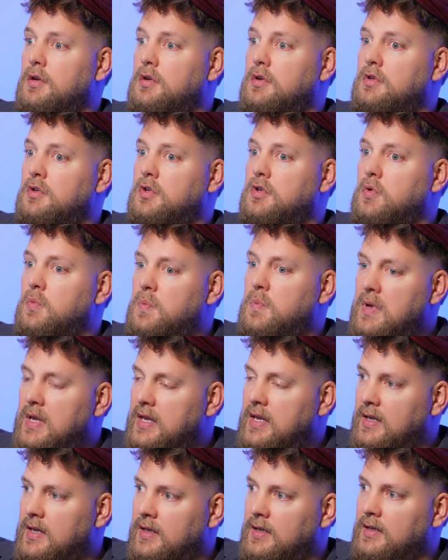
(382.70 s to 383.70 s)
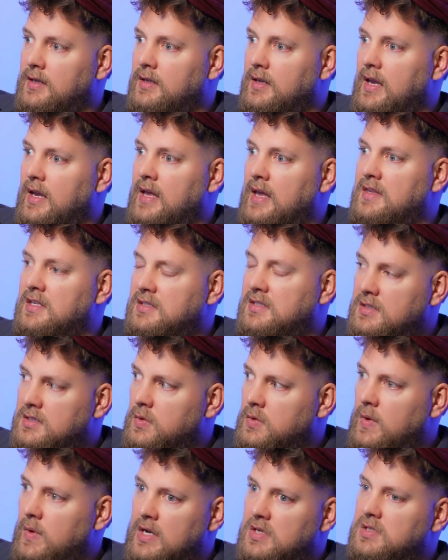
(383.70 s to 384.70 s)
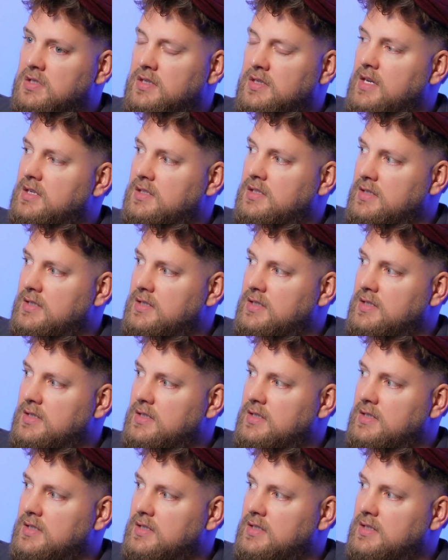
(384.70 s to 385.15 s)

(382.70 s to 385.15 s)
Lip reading: to be in the situation that she's